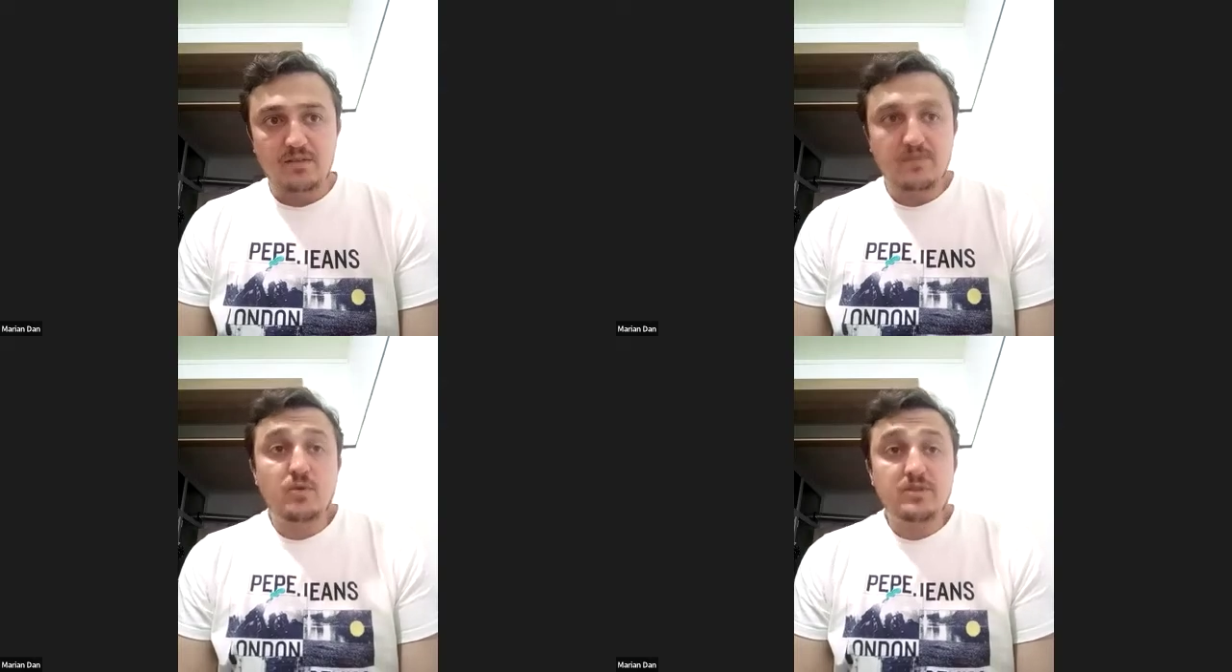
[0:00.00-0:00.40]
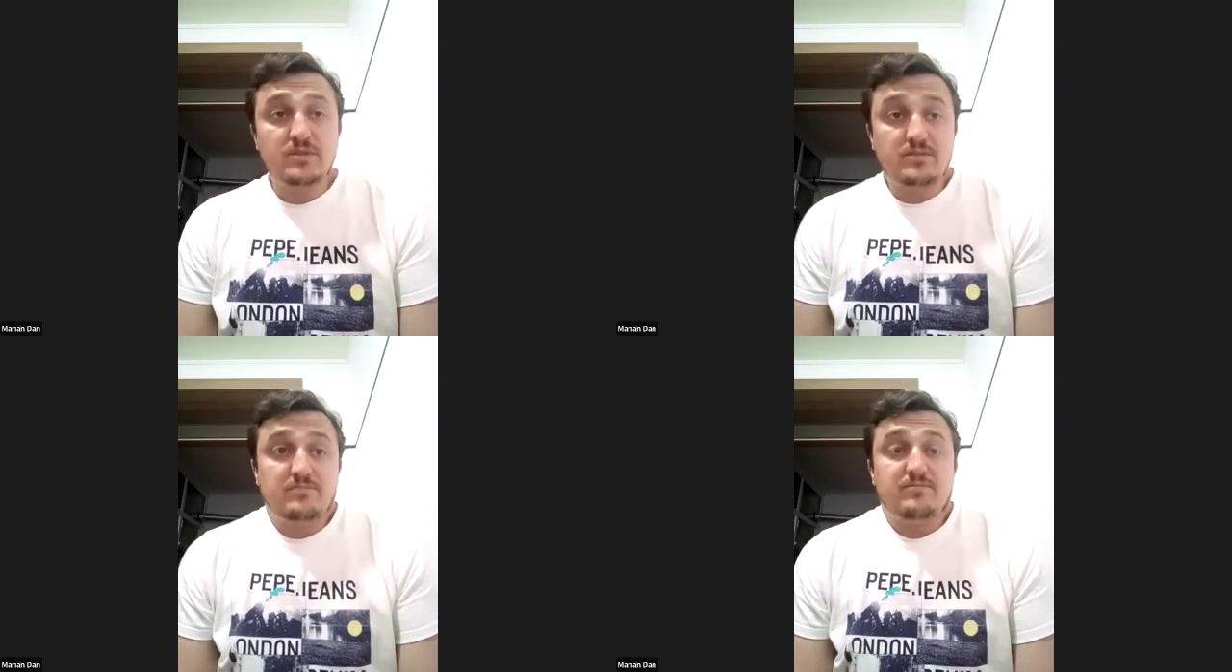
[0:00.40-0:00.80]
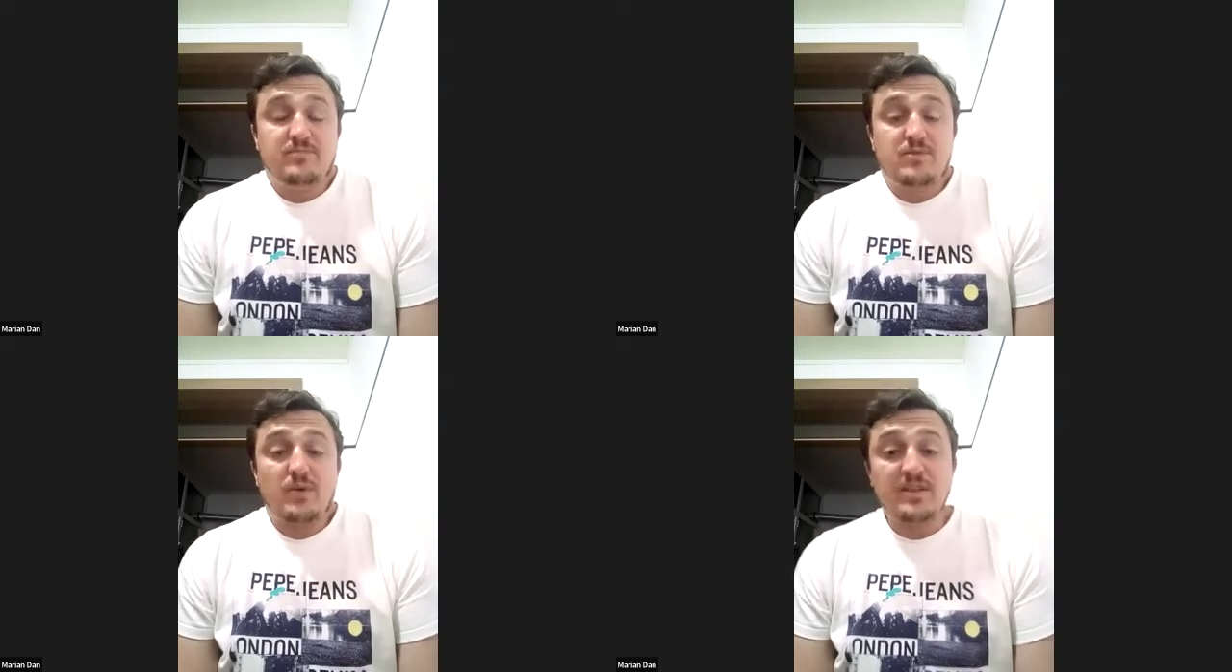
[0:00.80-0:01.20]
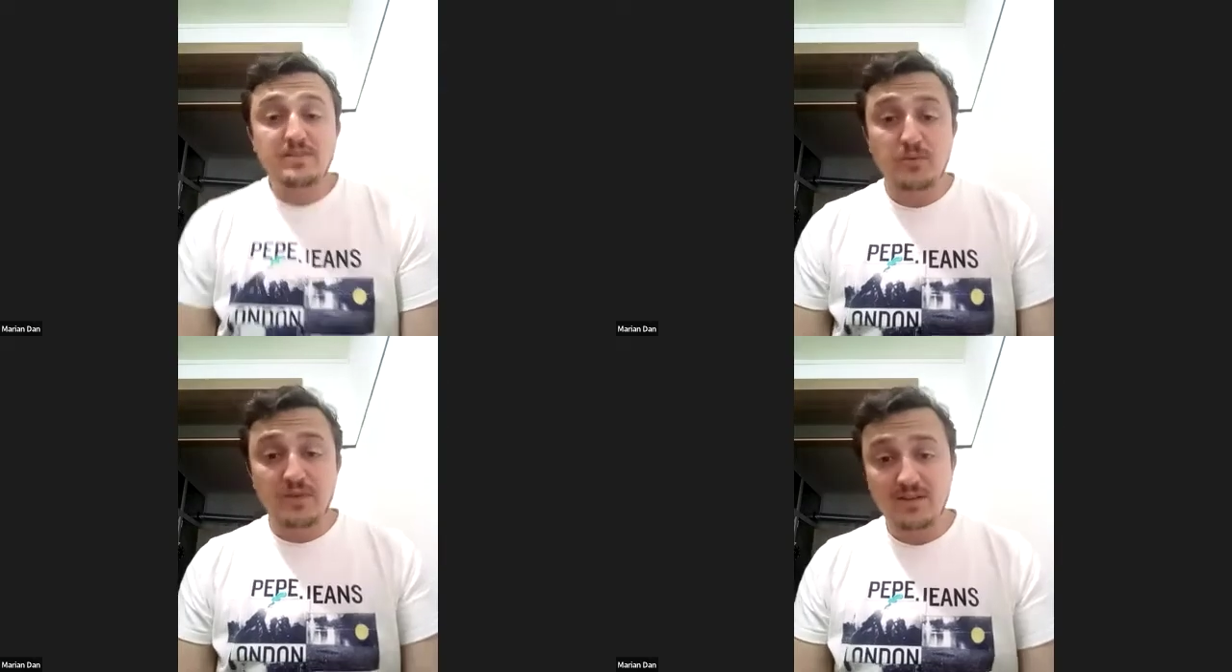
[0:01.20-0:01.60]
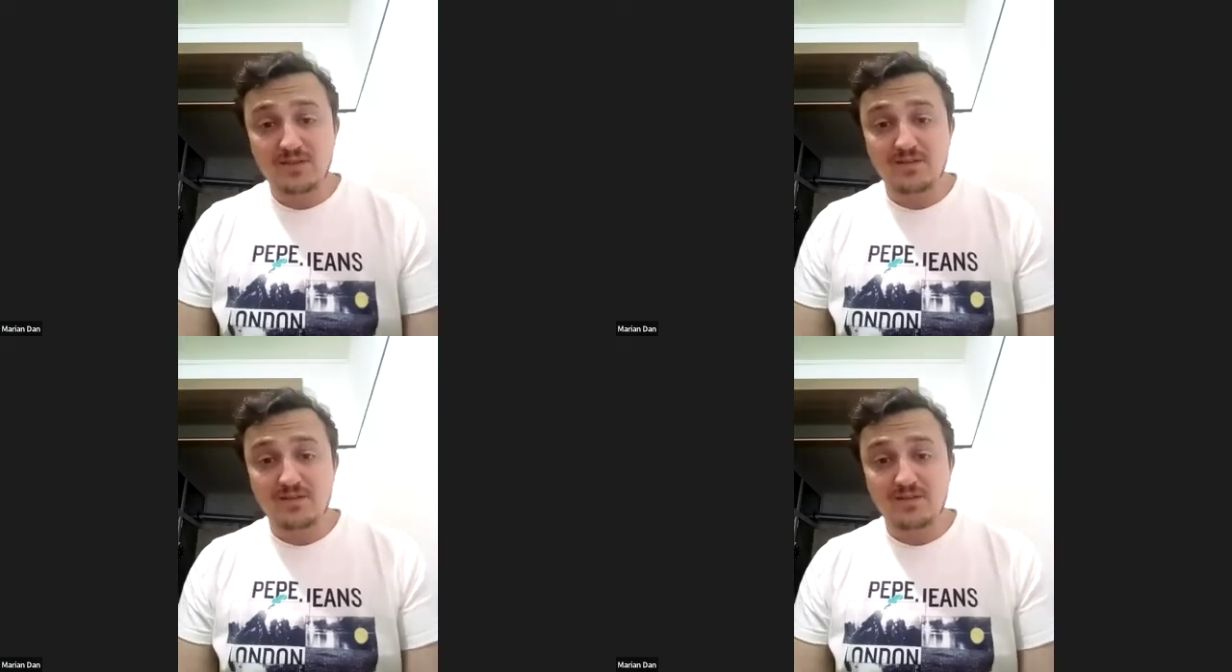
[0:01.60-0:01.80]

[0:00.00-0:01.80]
of course, transportation.